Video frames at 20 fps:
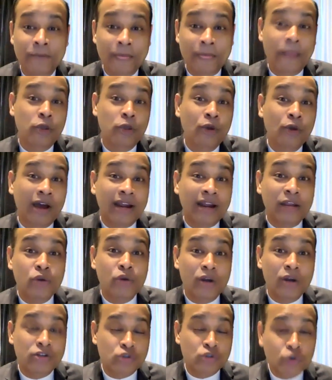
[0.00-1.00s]
You
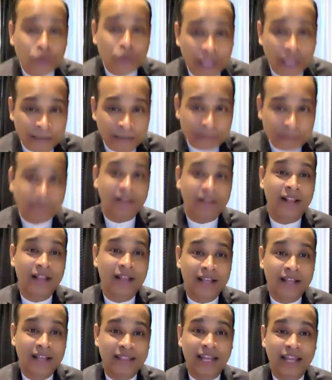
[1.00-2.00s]
are so capable
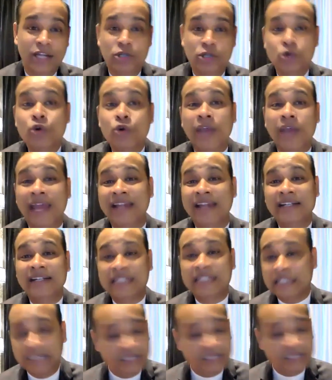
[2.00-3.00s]
that you can
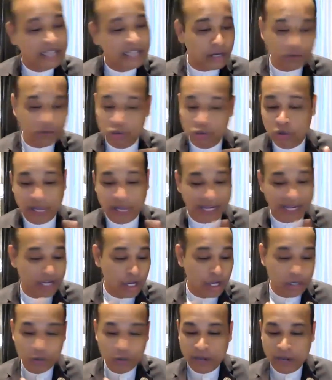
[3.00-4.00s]
turn down, you can
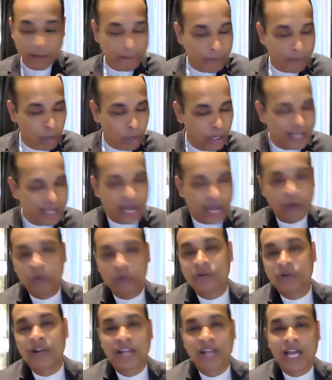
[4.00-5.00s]
pull
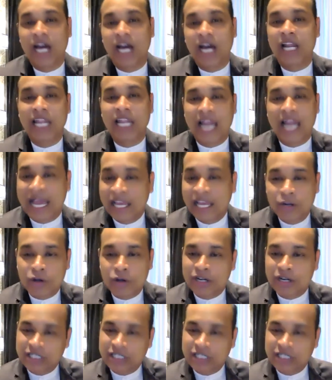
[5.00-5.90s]
down a lion or a